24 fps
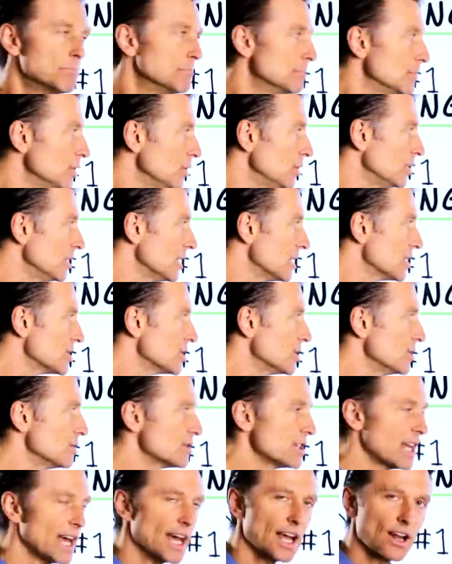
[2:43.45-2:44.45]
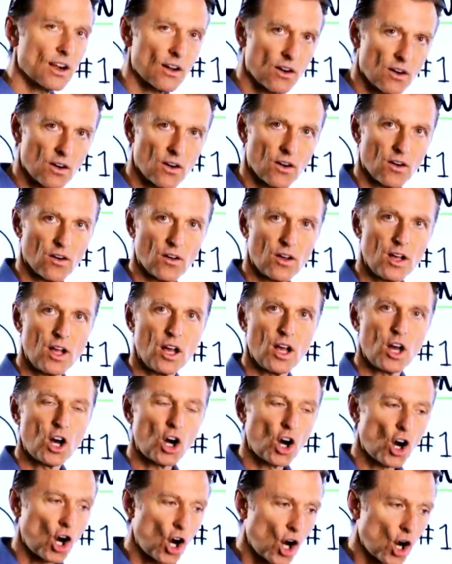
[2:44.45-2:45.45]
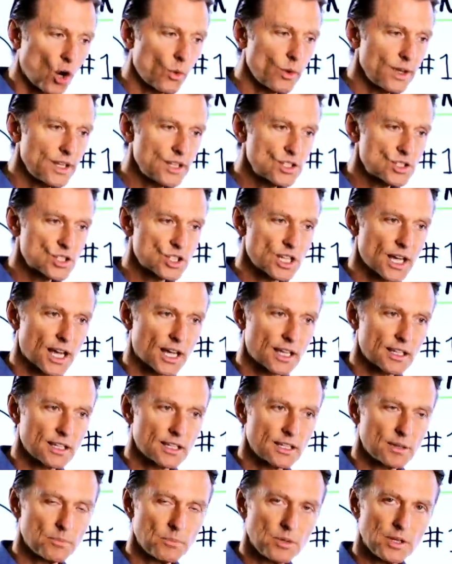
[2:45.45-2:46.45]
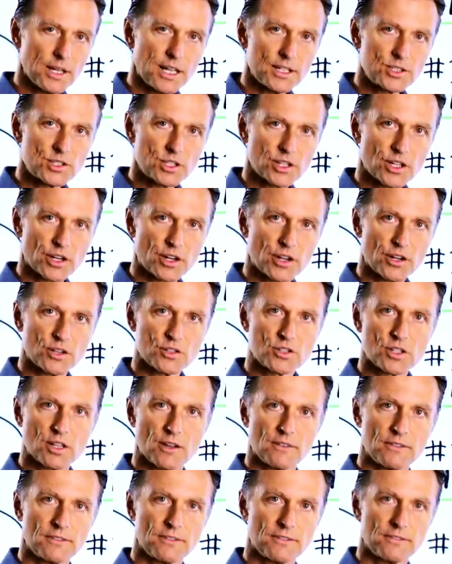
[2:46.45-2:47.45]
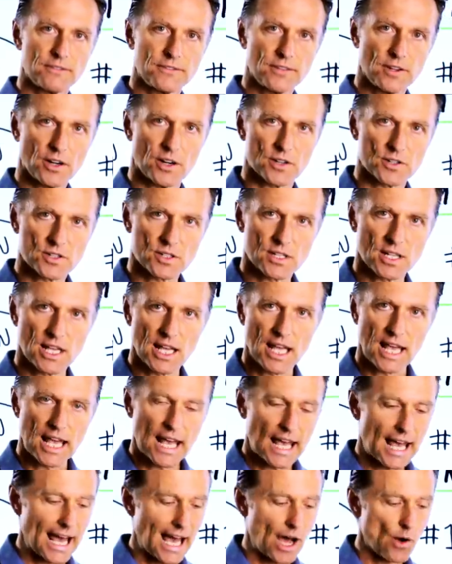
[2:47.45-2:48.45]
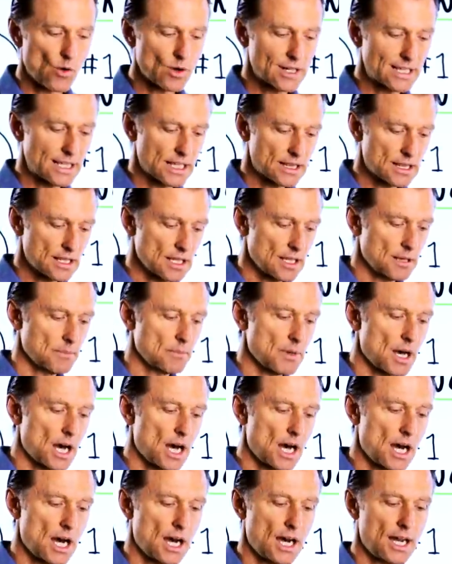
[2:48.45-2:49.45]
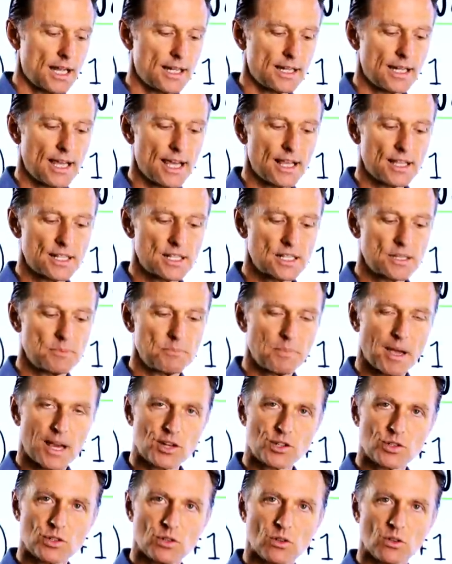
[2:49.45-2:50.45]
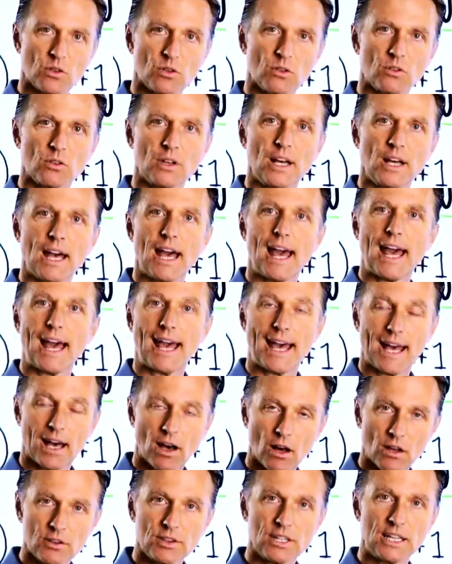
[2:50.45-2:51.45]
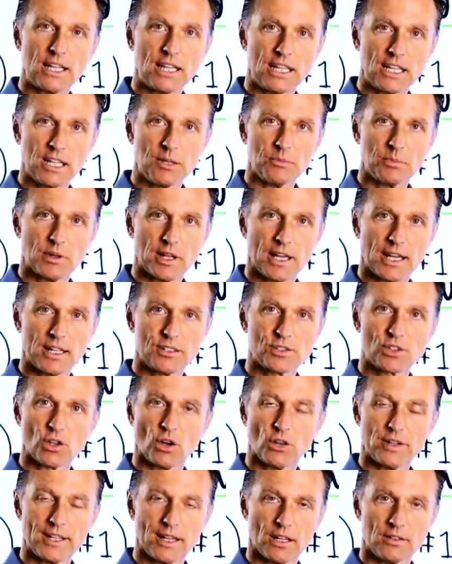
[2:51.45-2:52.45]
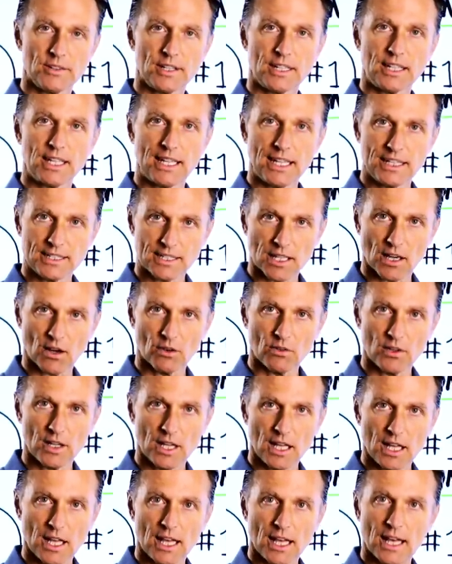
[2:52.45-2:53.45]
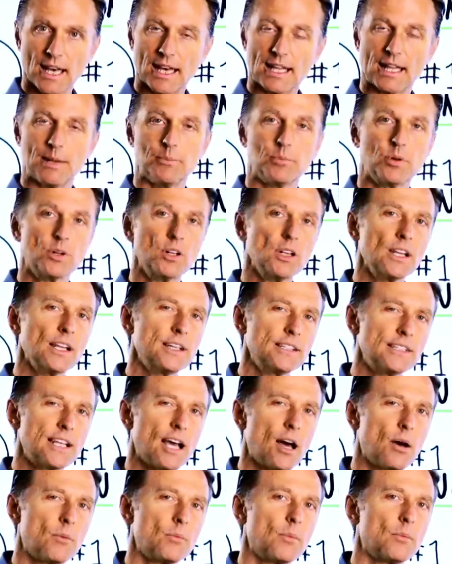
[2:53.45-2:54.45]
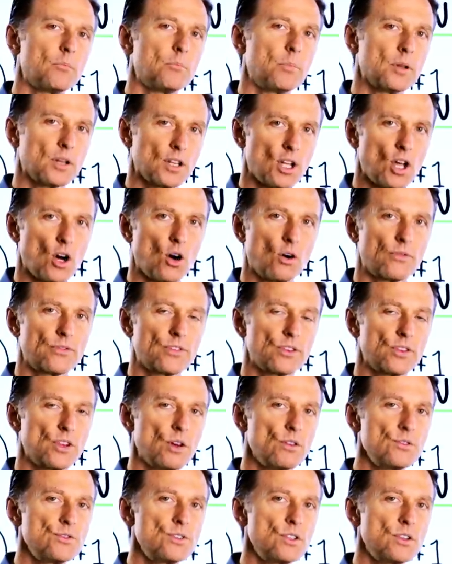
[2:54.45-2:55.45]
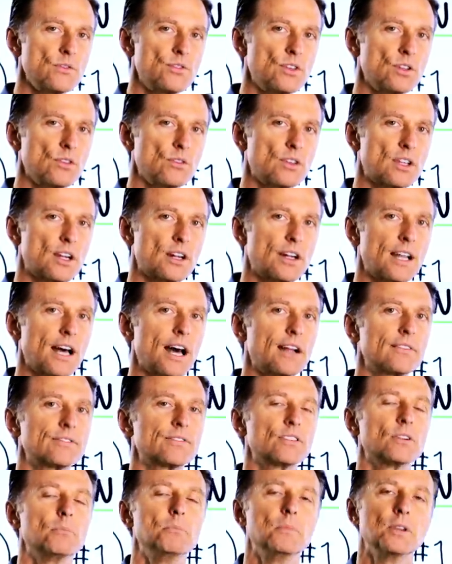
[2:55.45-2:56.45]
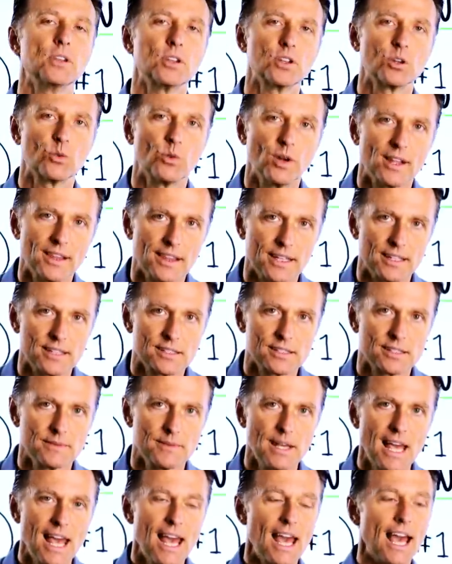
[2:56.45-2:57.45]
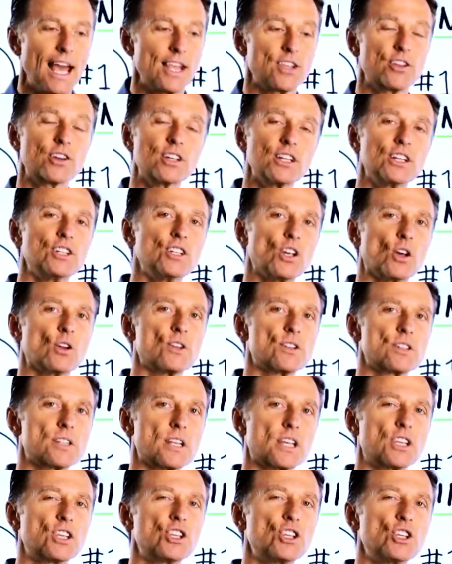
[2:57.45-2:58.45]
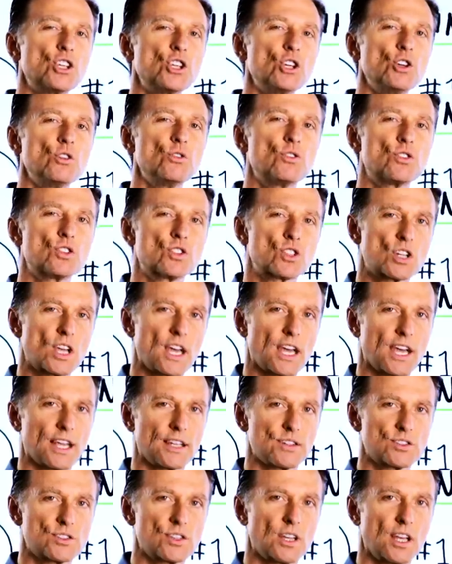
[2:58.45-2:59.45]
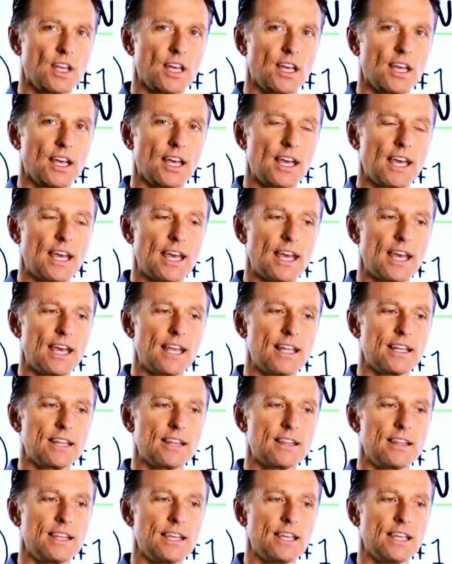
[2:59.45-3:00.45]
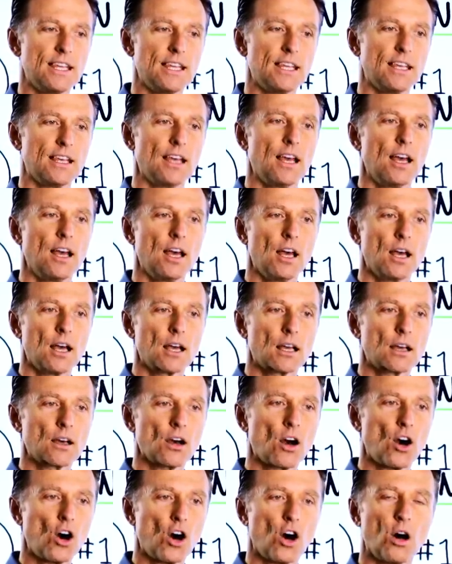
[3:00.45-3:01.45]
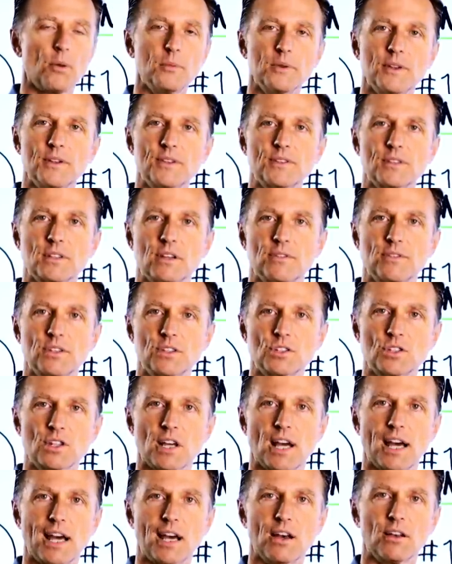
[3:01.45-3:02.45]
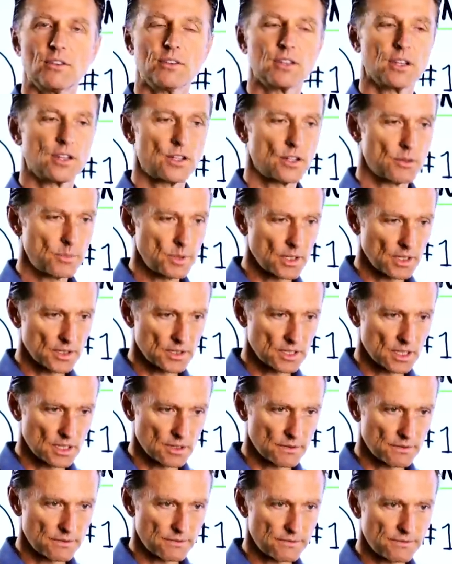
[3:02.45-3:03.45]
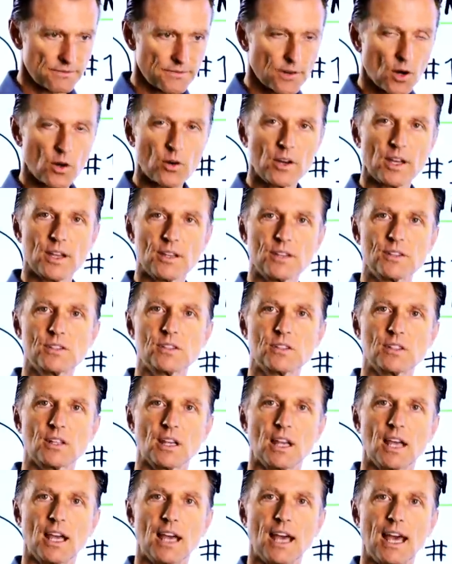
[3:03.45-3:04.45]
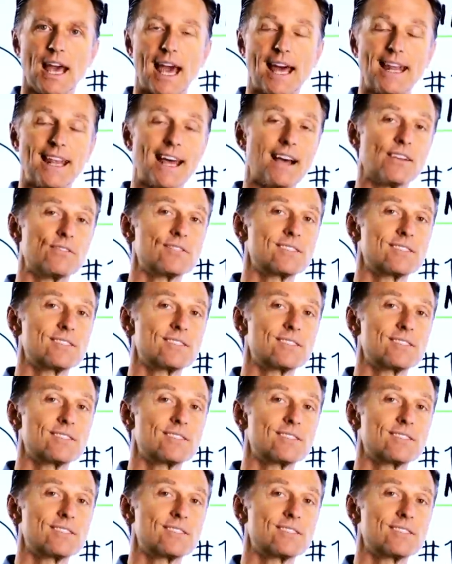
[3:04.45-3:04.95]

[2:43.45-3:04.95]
mood issues at all, always check the blood sugars first. I would get them on a special healthy eating plan. It's called Healthy Keto. And I put a link down below for those of you that are not familiar with this. And you're going to notice a huge change in the calmness of the child, their ability to focus, and have